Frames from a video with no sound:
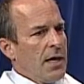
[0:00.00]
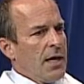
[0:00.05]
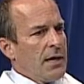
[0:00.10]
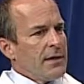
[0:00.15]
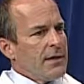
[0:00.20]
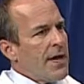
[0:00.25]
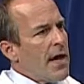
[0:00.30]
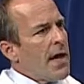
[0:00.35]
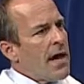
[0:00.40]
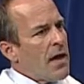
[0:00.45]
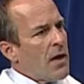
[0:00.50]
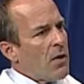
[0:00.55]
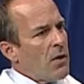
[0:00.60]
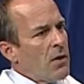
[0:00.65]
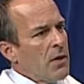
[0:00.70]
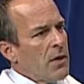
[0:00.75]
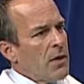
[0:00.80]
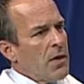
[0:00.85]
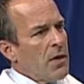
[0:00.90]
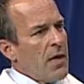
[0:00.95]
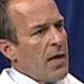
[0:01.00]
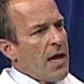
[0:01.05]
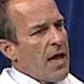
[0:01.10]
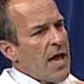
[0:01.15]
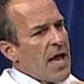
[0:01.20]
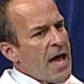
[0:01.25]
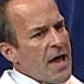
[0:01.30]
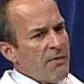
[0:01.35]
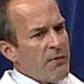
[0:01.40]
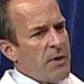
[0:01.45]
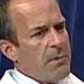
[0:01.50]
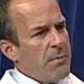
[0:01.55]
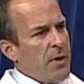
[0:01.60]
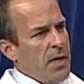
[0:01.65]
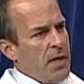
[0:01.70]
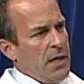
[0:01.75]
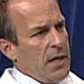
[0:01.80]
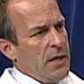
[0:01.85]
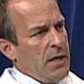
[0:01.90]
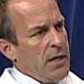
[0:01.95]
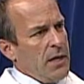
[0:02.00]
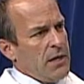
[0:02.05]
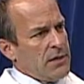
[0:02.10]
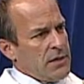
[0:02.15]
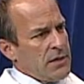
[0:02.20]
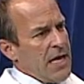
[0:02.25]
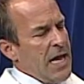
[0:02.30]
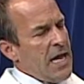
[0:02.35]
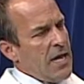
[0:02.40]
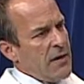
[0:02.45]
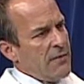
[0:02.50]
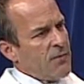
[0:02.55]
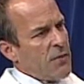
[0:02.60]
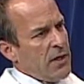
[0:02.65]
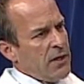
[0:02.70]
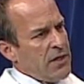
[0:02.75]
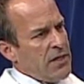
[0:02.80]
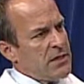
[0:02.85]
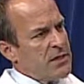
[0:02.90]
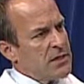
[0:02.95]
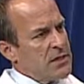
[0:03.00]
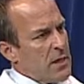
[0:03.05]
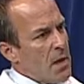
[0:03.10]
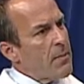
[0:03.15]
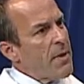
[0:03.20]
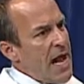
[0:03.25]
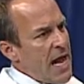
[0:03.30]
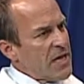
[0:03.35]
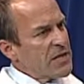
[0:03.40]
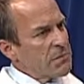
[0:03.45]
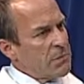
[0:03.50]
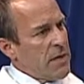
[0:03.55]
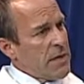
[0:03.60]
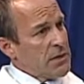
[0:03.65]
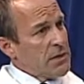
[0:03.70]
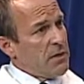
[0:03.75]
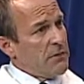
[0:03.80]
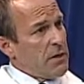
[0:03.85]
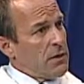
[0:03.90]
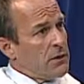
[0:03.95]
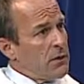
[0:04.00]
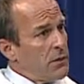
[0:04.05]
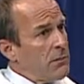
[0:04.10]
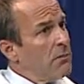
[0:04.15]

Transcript: Now, everybody is a candidate for at least some aspects of it.